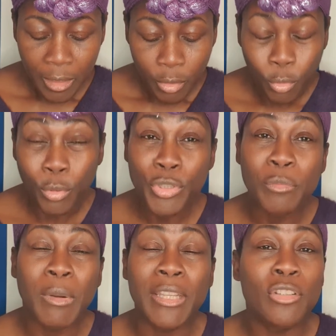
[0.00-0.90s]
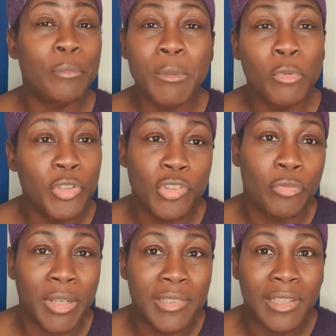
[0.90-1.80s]
Or you might not be
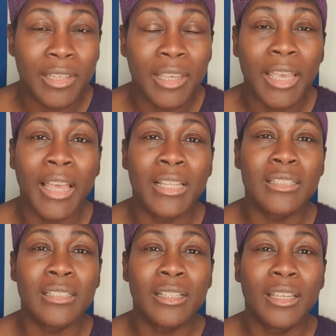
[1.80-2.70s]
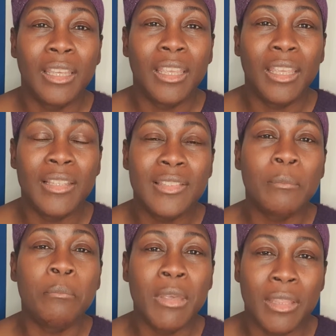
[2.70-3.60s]
moisturizing, and it's a
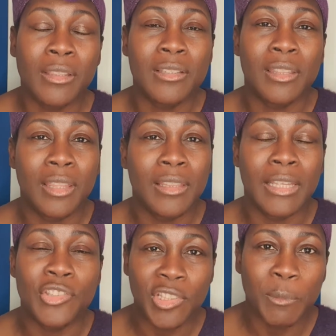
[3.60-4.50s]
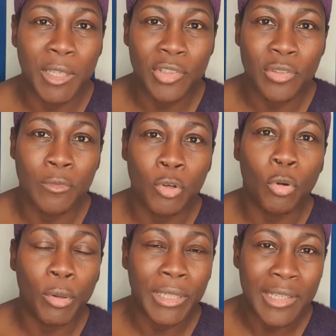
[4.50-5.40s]
myth to think that just because you've got
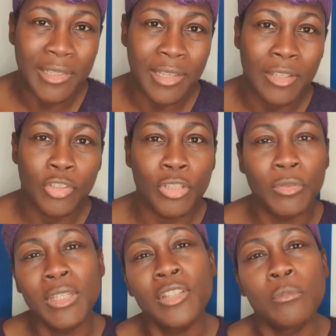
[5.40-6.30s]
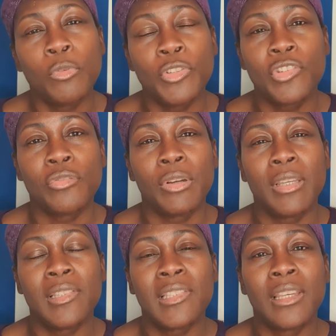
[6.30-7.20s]
oily skin, you don't need to
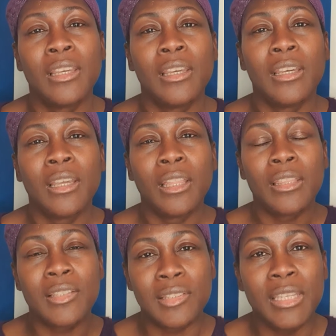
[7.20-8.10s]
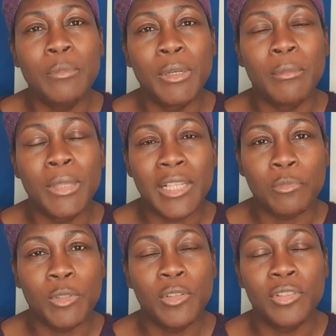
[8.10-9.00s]
moisturize. The sebum that's
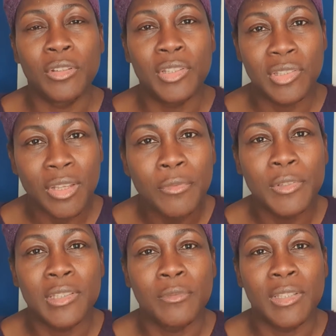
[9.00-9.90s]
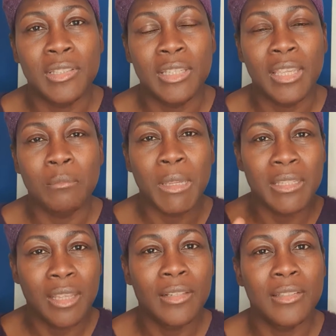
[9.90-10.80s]
produced on the surface of the skin
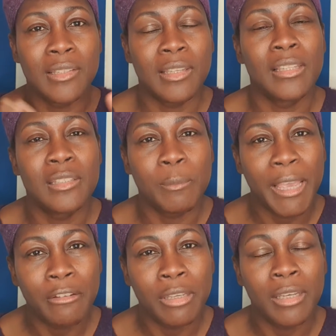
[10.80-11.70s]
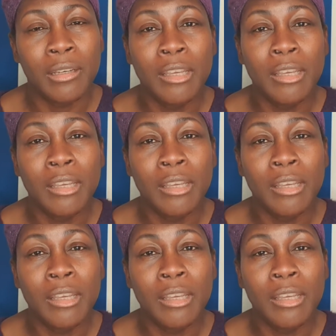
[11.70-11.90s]
maintains the skin's barrier,